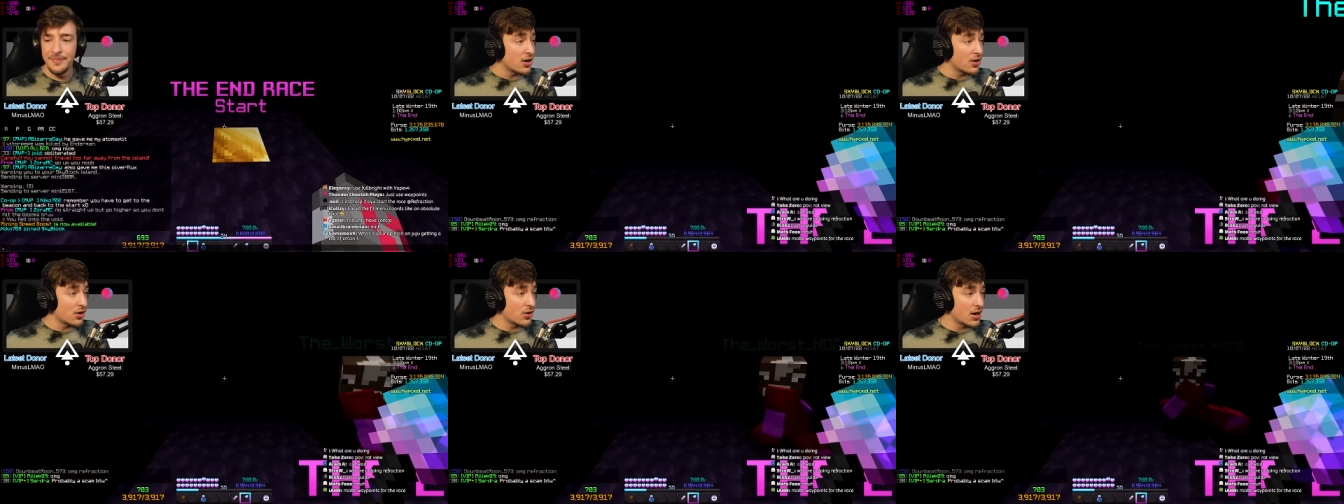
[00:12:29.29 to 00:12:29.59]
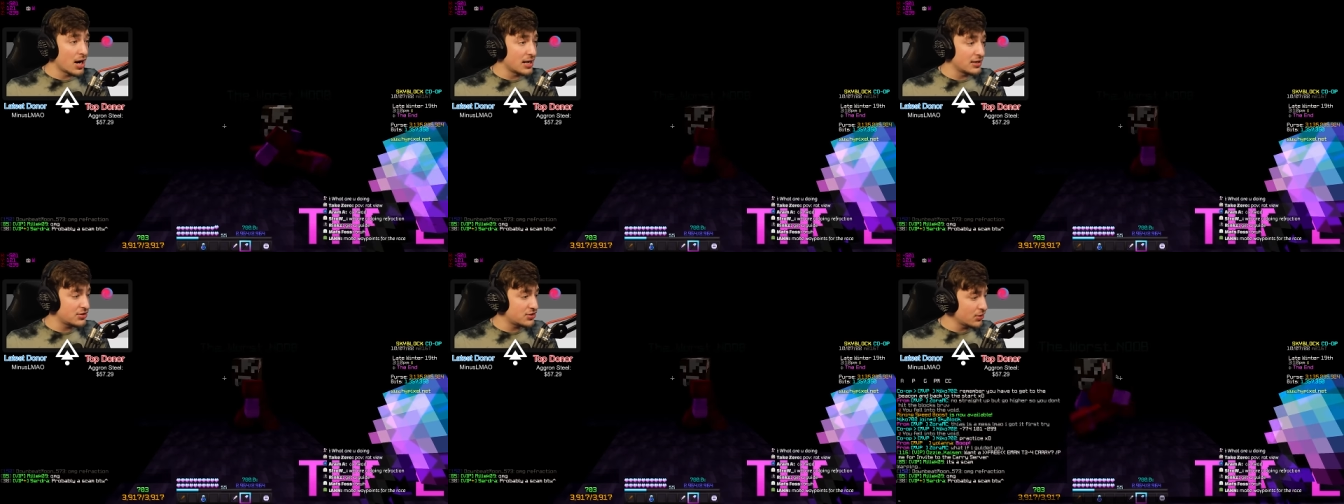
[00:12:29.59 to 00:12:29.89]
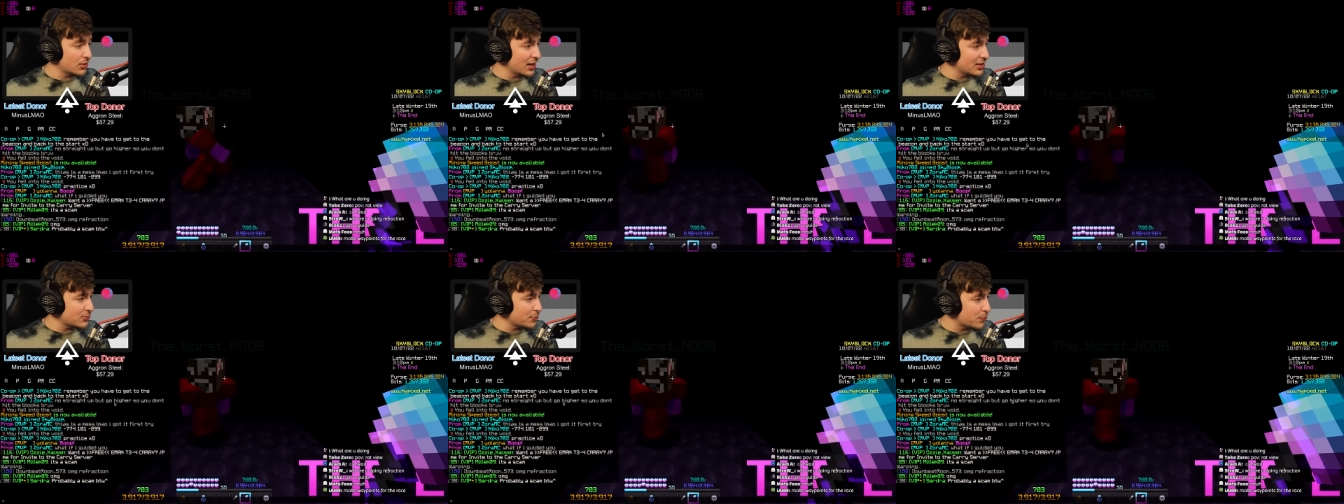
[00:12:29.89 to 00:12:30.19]
All right,
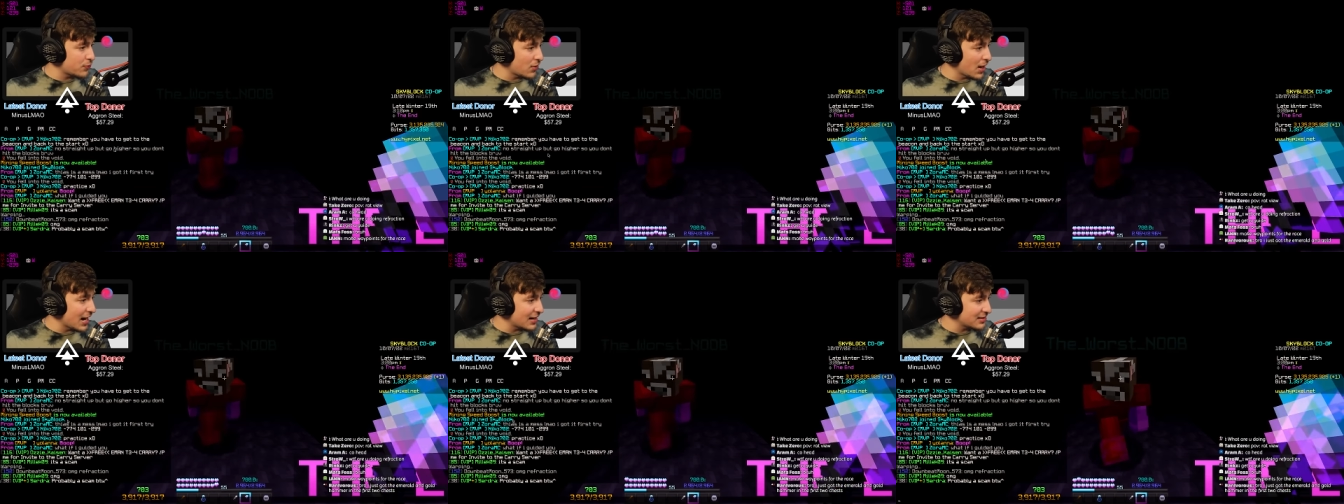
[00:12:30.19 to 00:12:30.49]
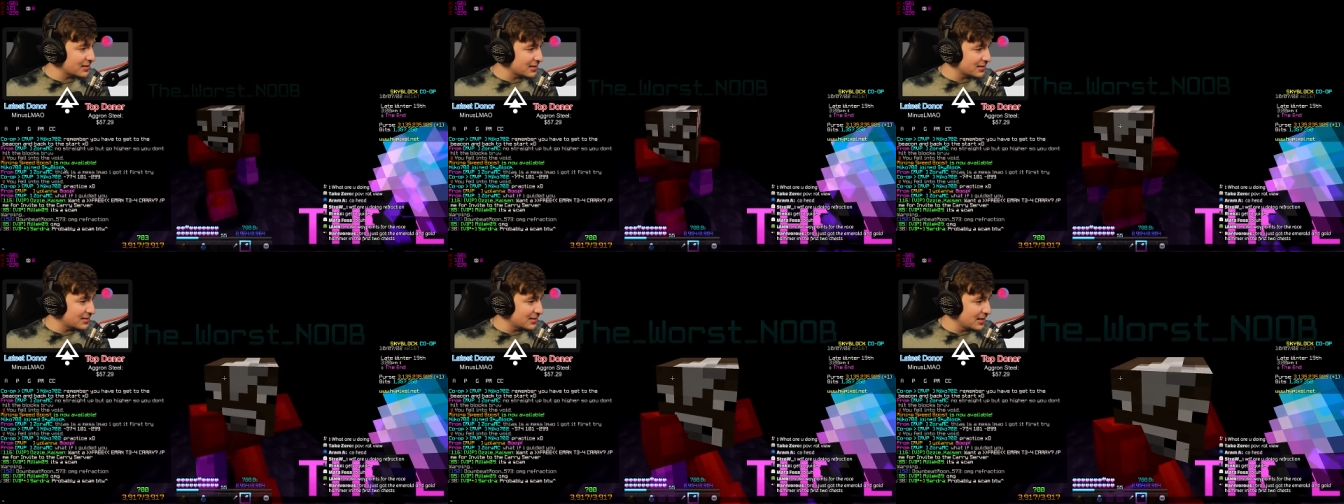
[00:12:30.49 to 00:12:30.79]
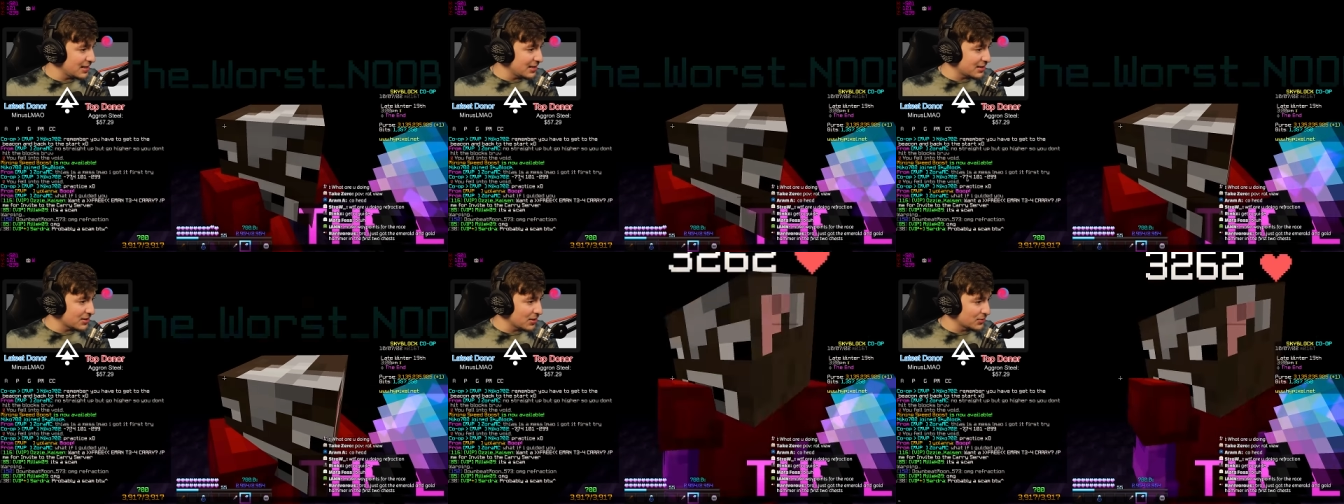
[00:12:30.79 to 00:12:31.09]
so let's practice.
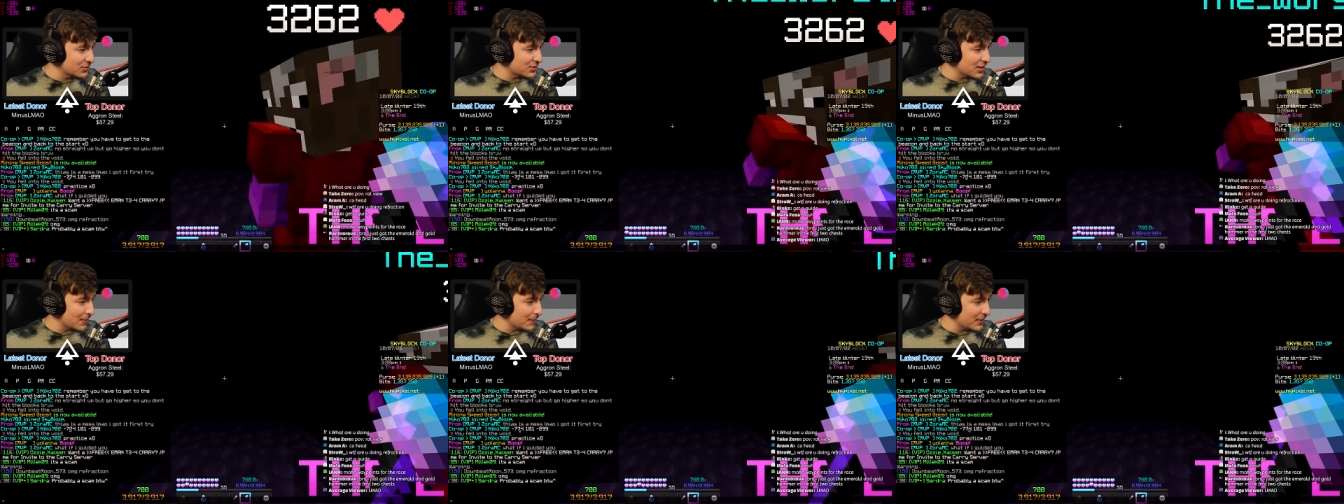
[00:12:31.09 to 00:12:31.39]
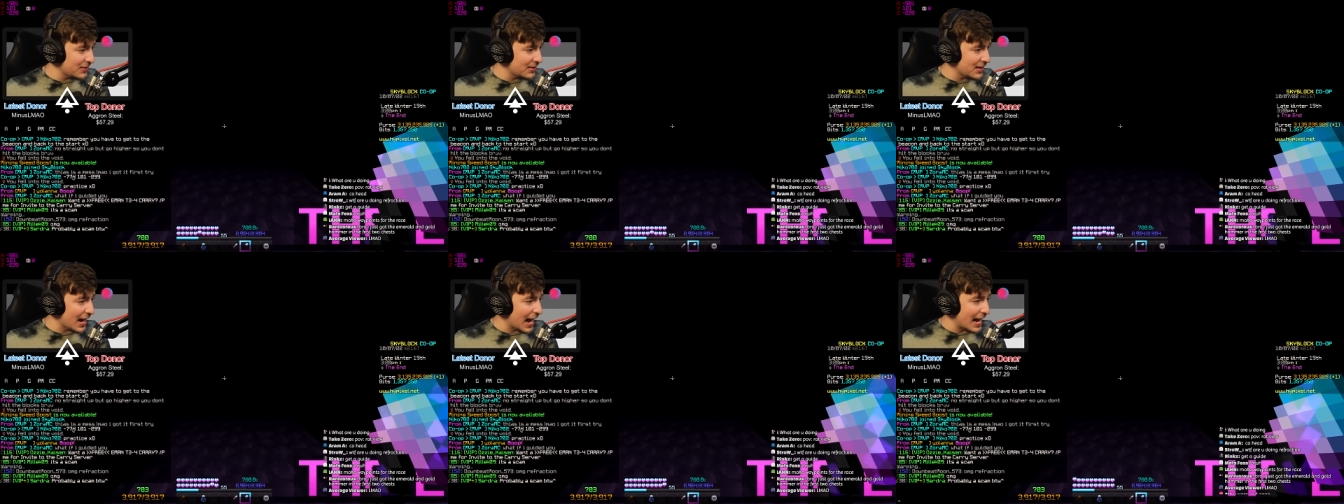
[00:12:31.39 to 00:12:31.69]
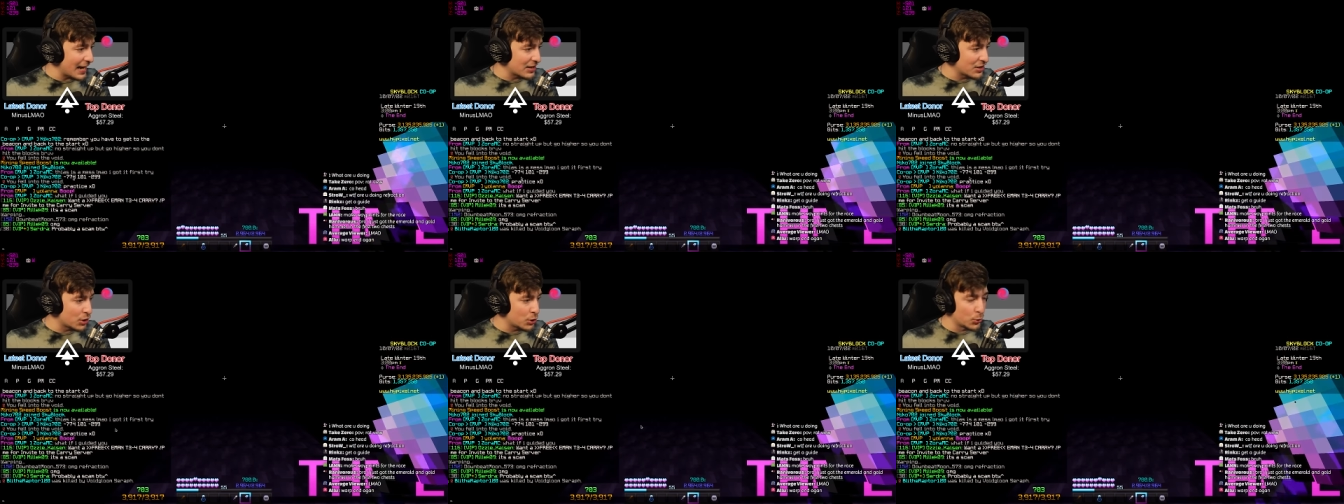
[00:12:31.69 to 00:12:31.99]
Nico sent me the
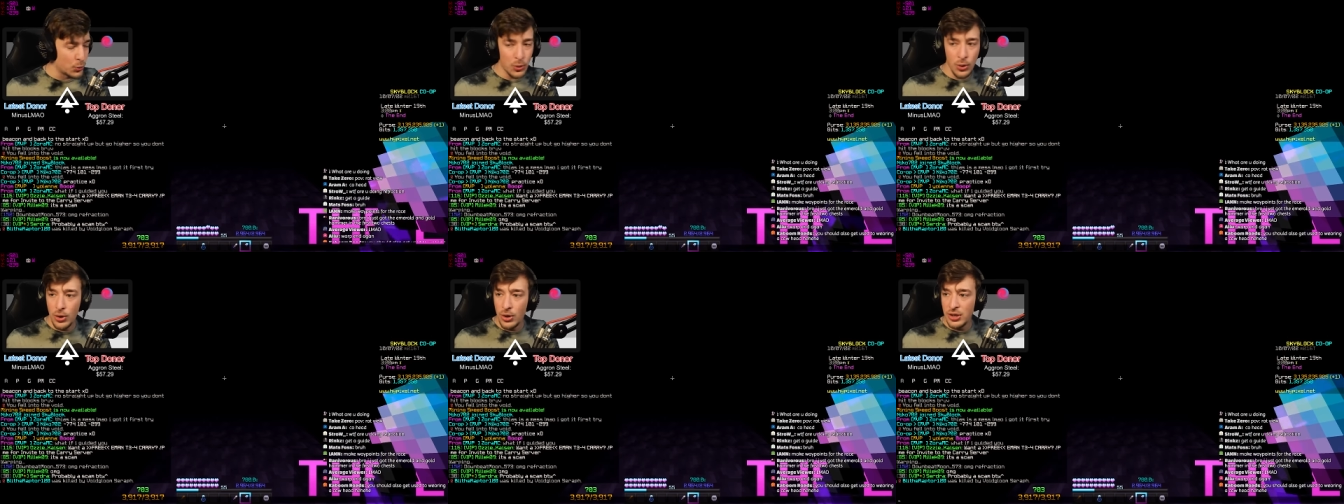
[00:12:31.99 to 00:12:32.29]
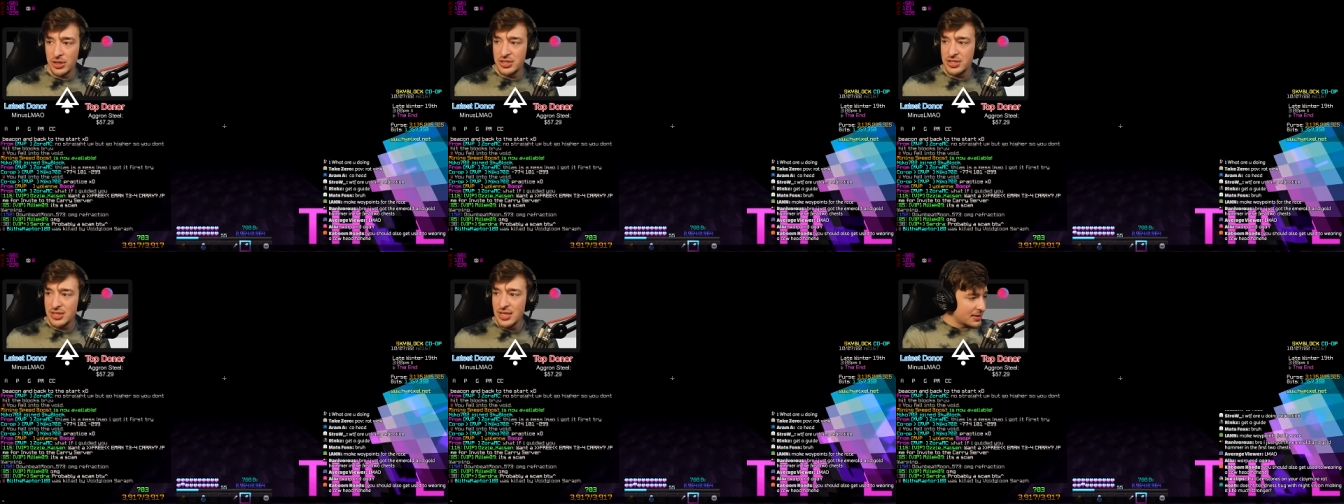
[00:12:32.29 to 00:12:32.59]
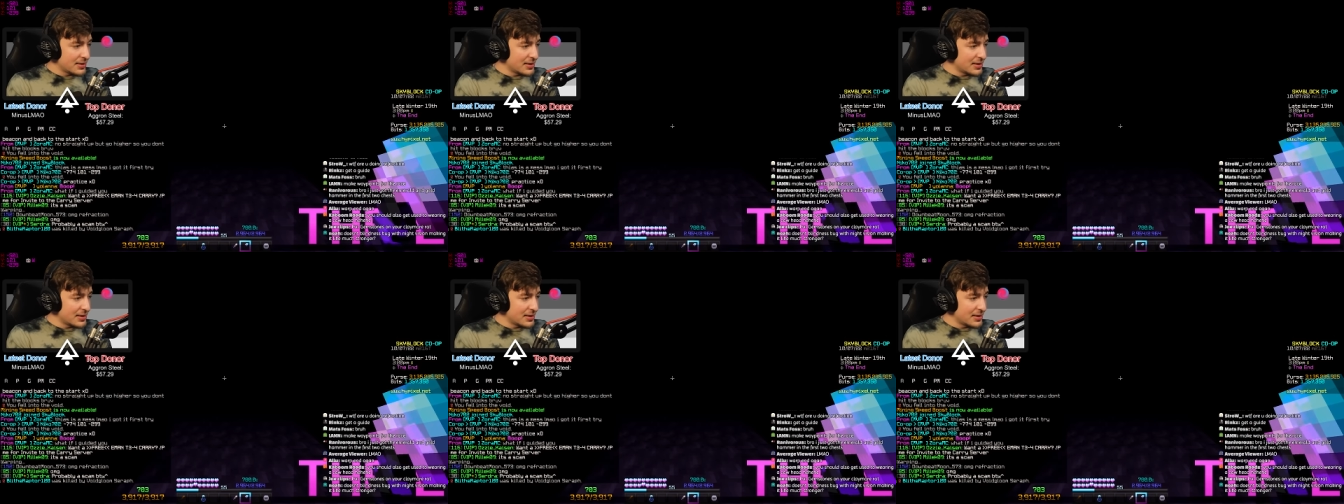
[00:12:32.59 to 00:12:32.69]
end coords.